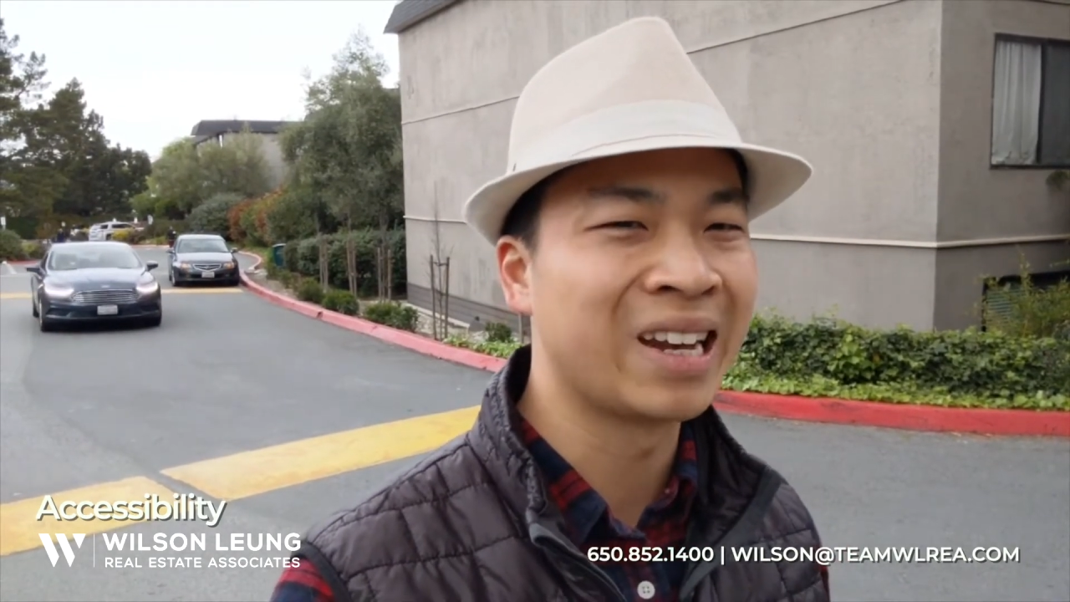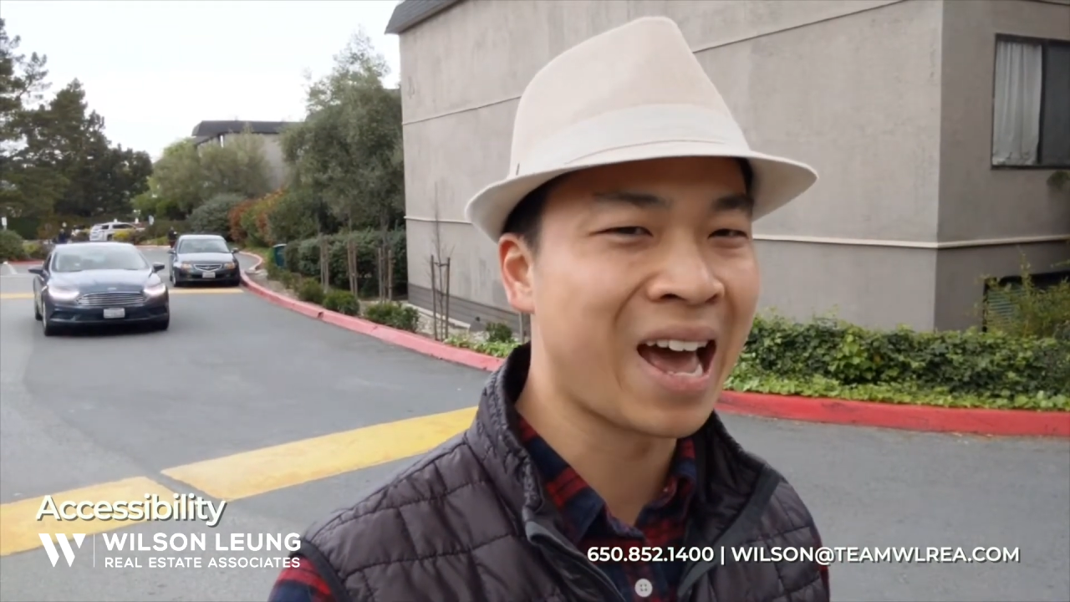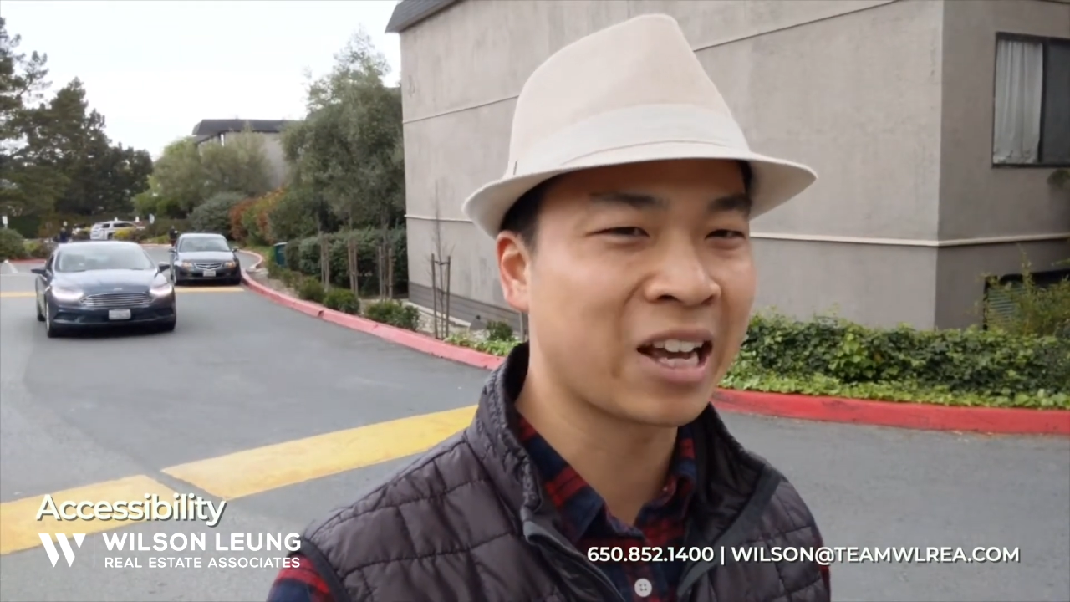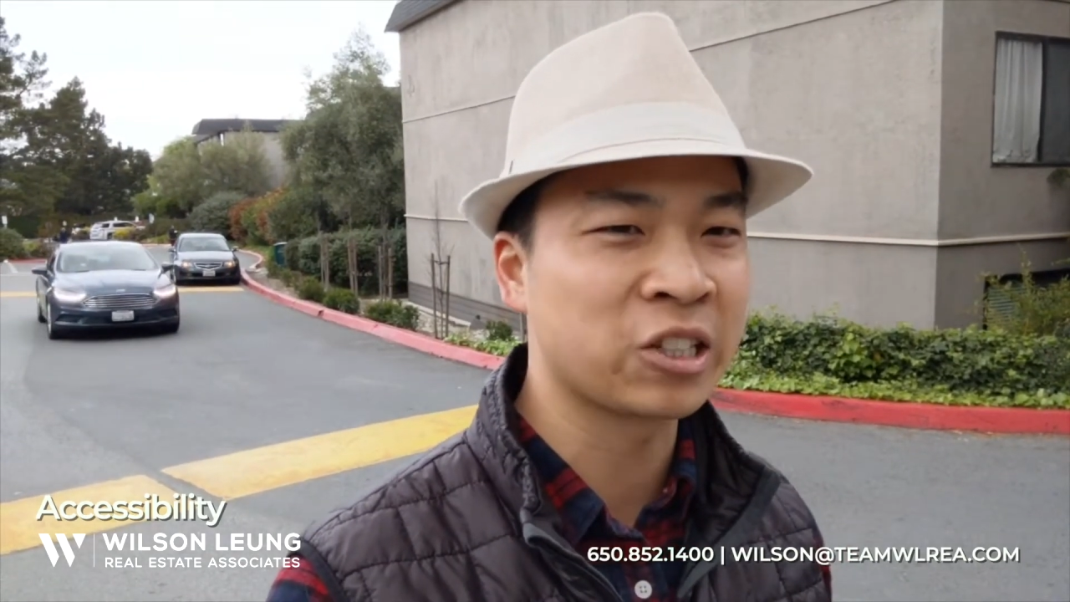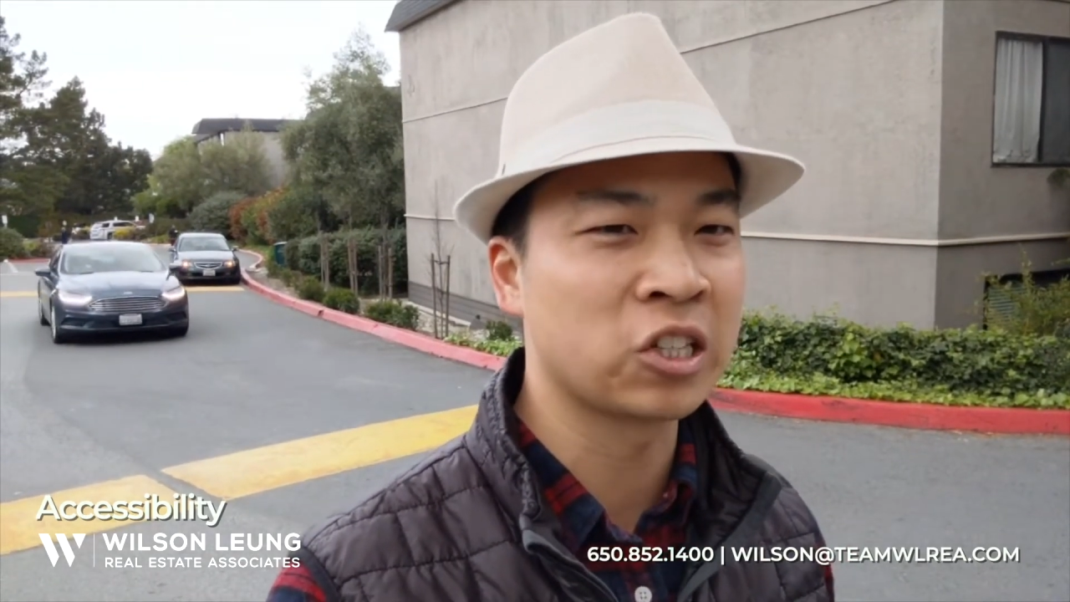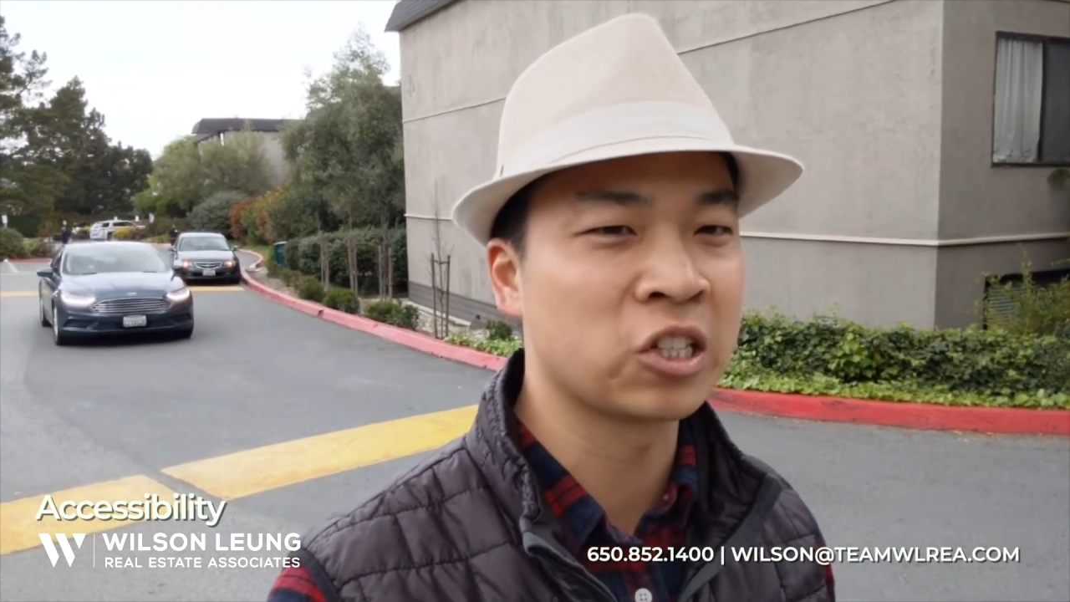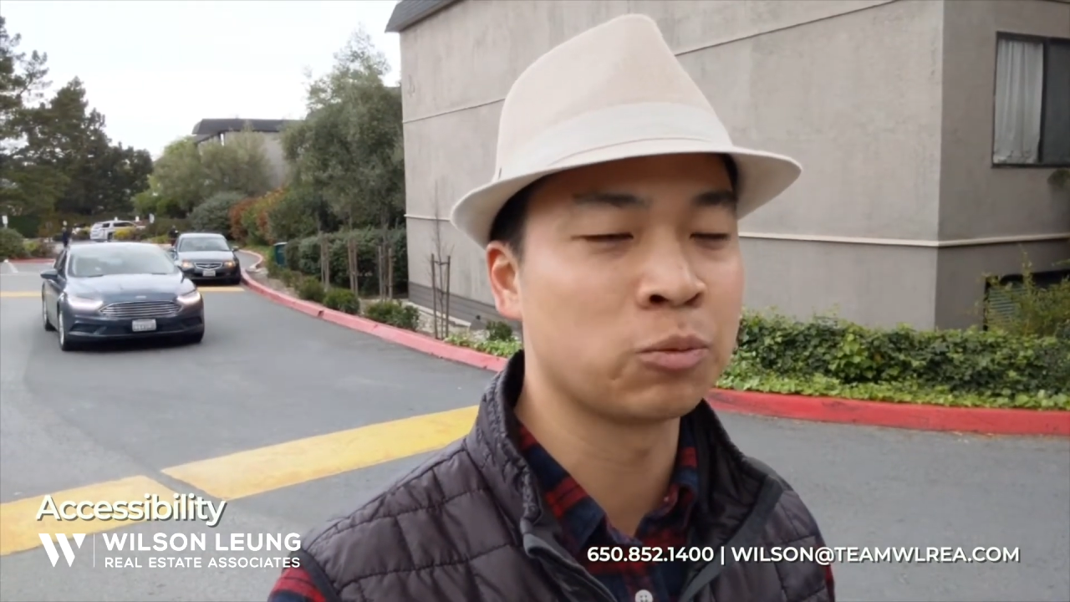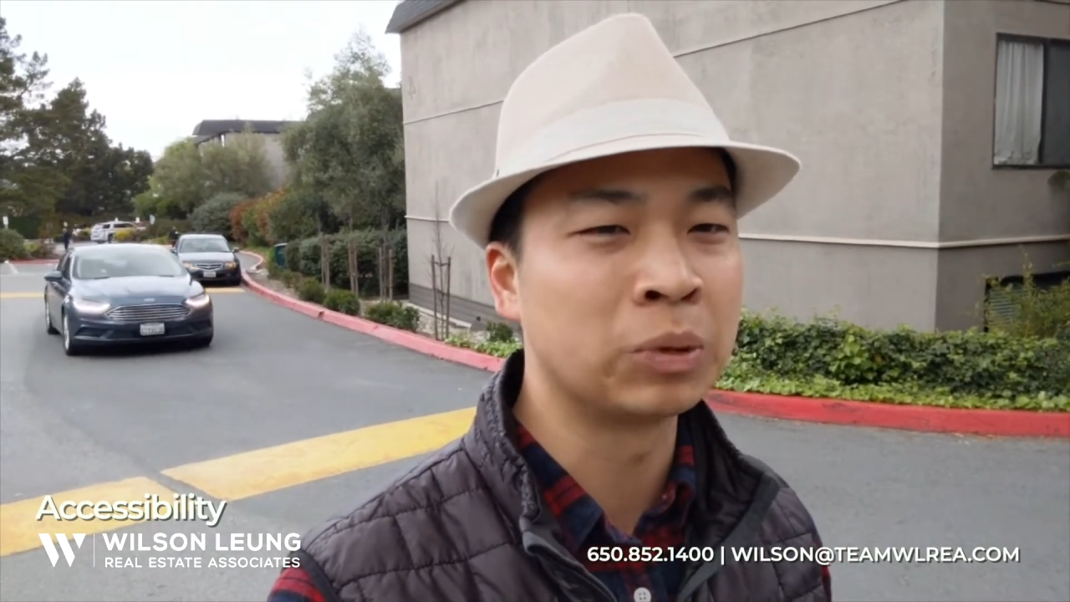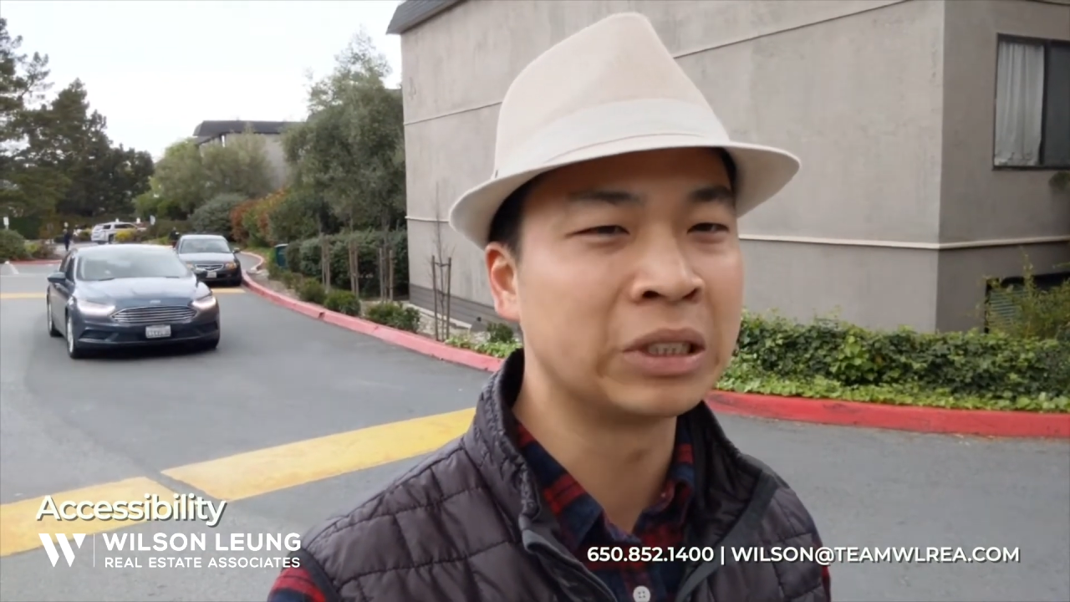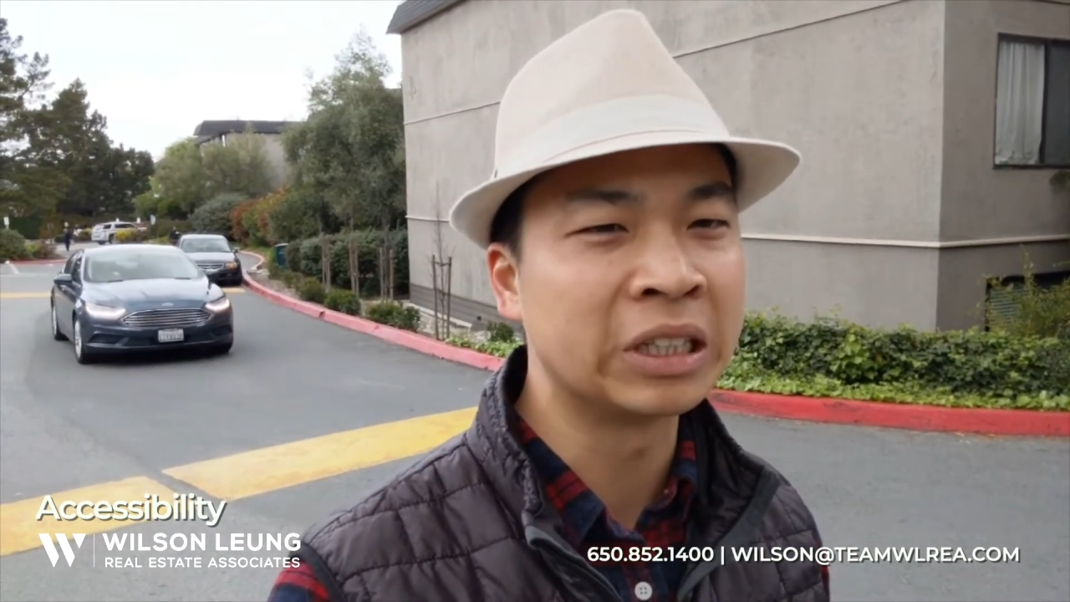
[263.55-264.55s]

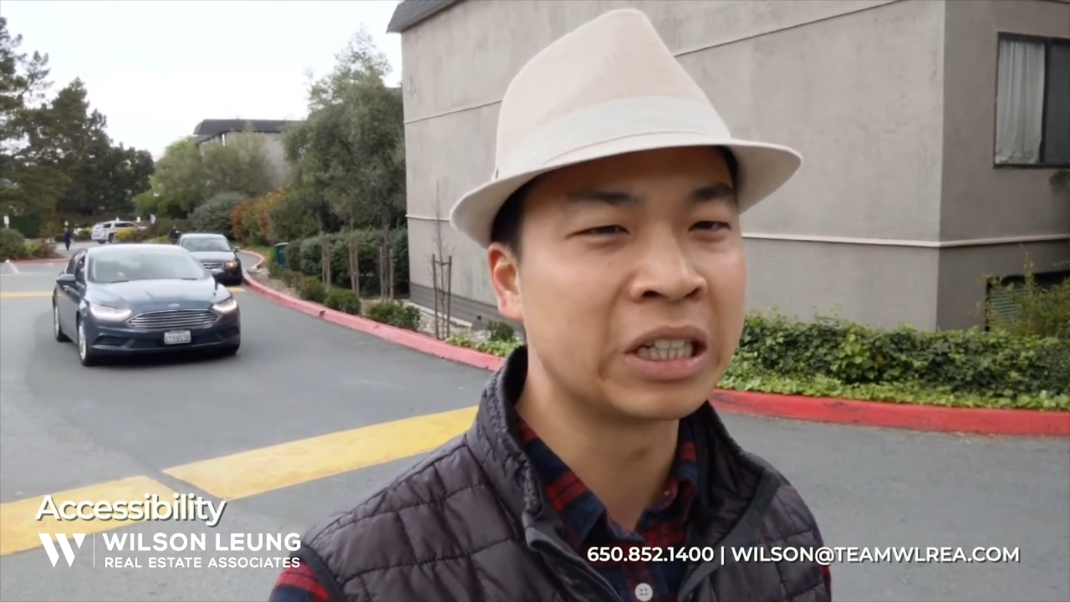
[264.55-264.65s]
accessibility